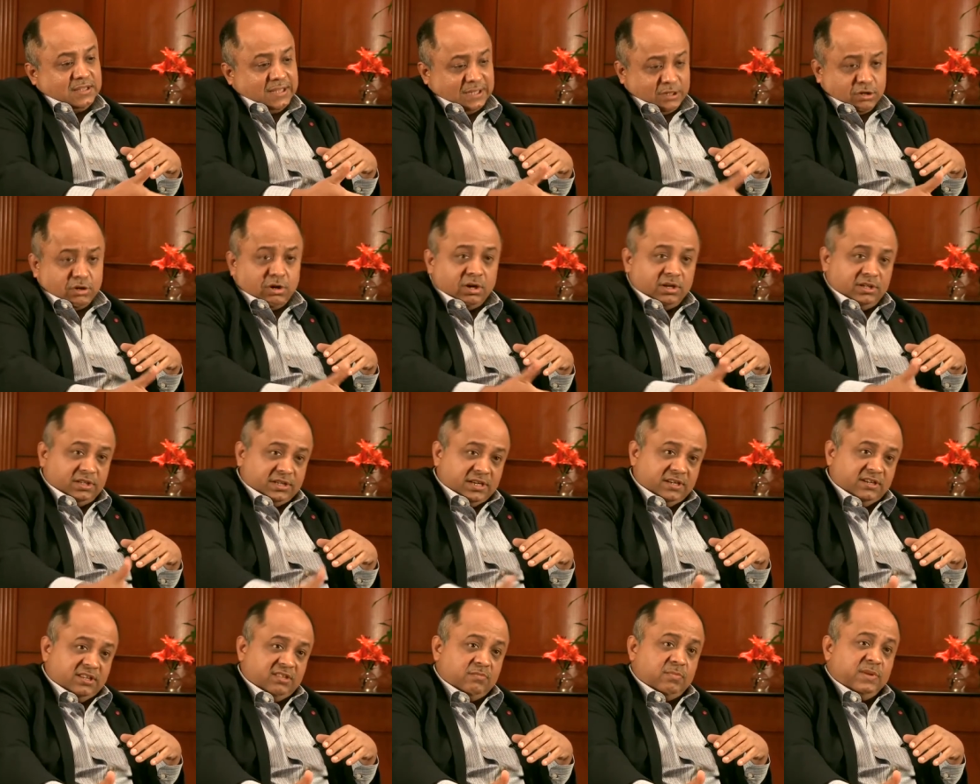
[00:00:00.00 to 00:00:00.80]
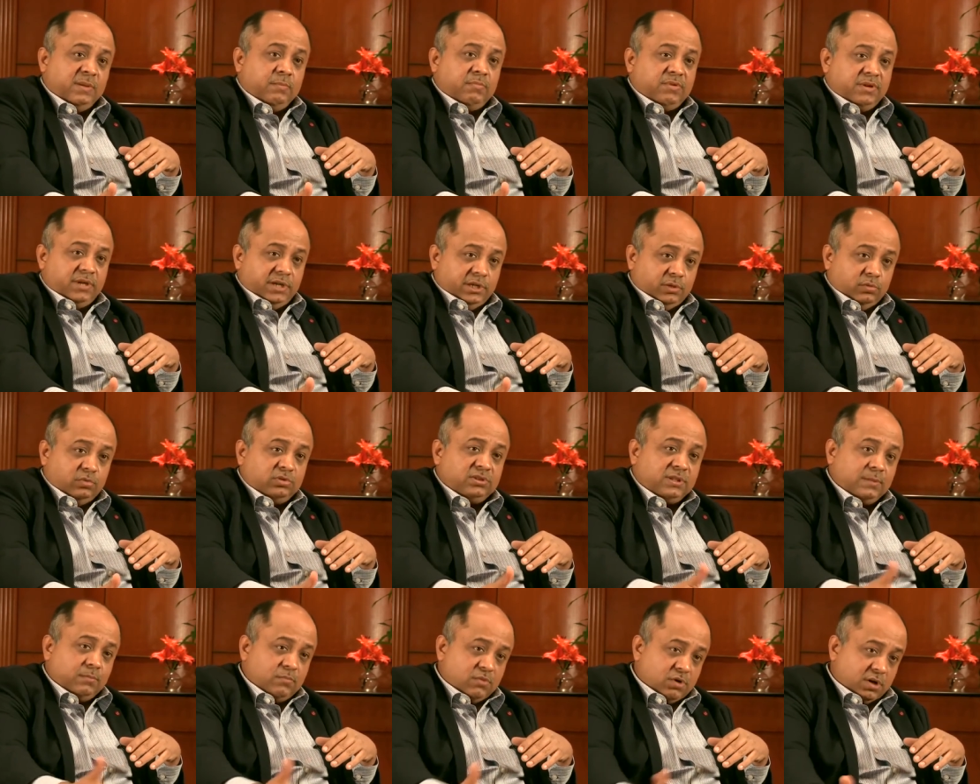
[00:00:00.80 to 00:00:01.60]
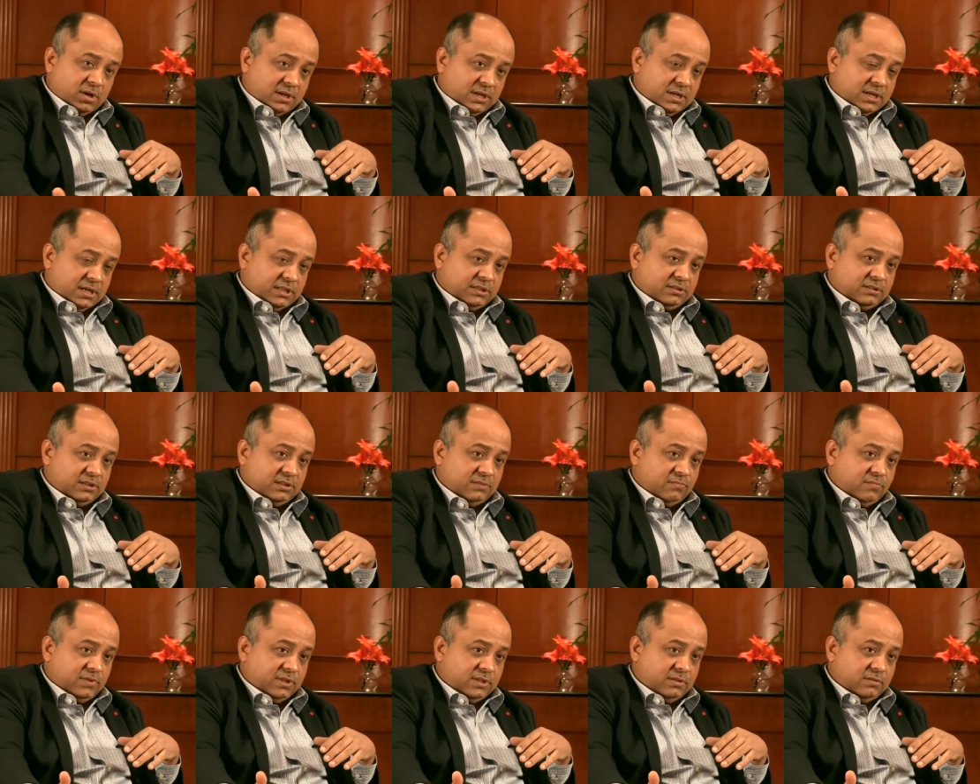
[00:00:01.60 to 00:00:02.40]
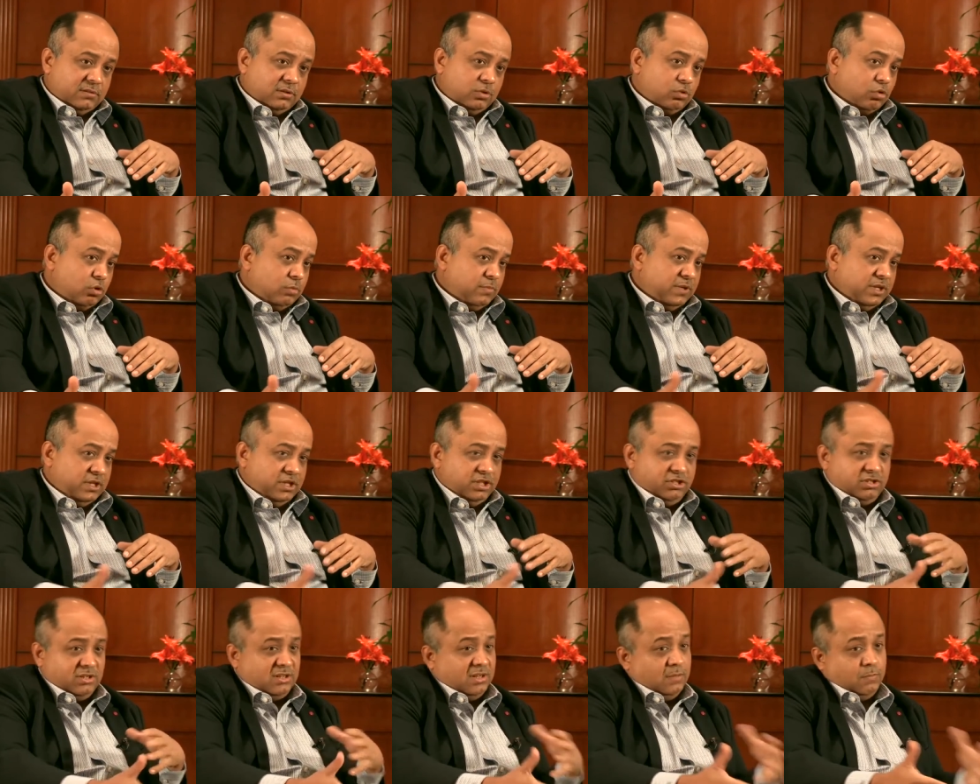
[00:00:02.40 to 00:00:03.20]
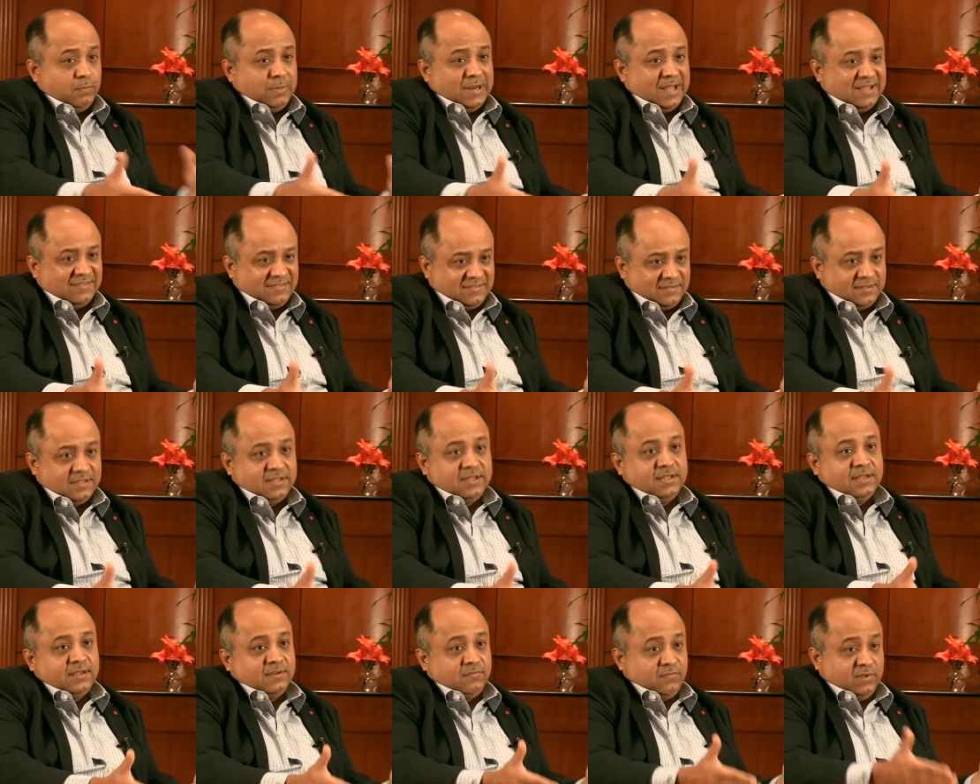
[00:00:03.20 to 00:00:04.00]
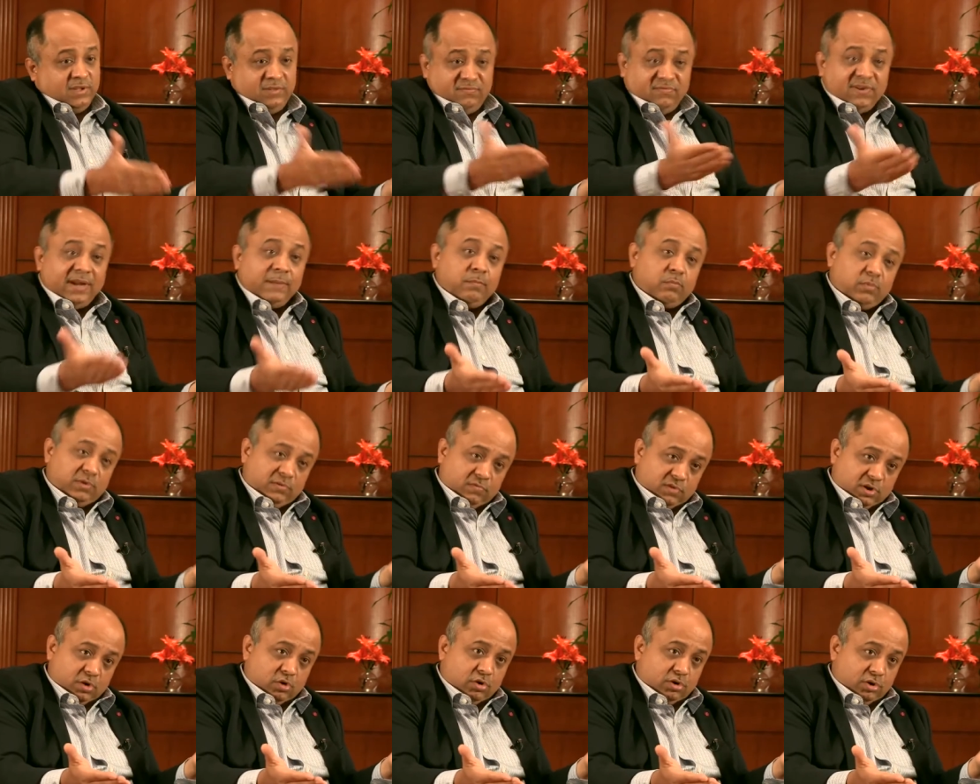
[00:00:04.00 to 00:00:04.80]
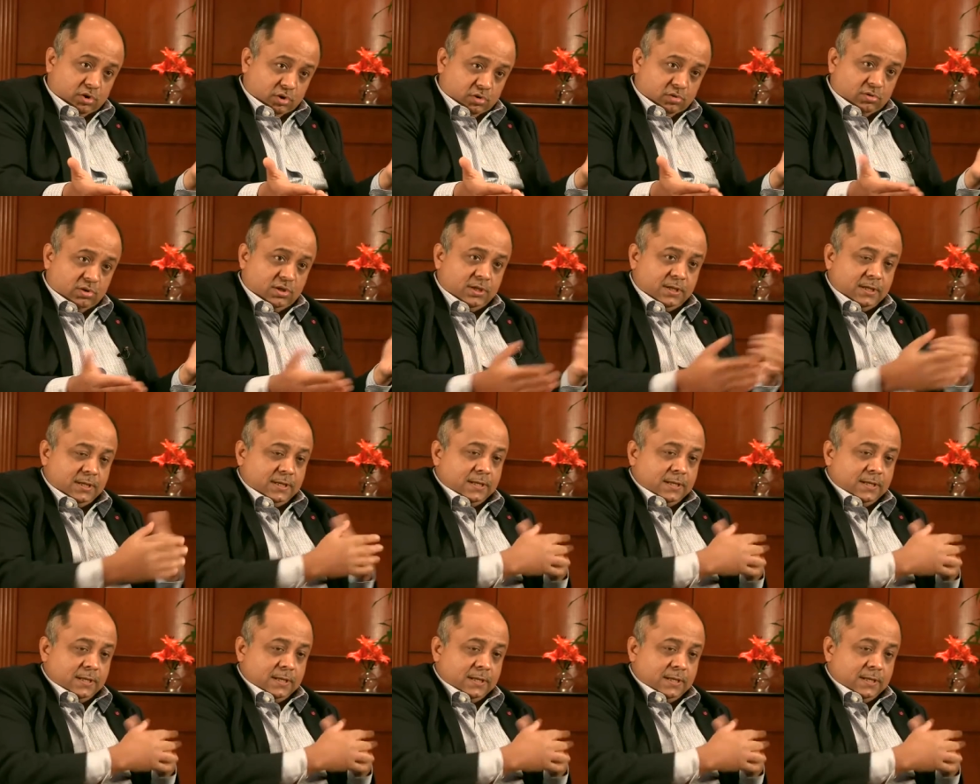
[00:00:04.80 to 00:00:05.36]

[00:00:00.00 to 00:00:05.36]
that content is being produced and broadcasted with Dolby Digital Plus in five point one audio.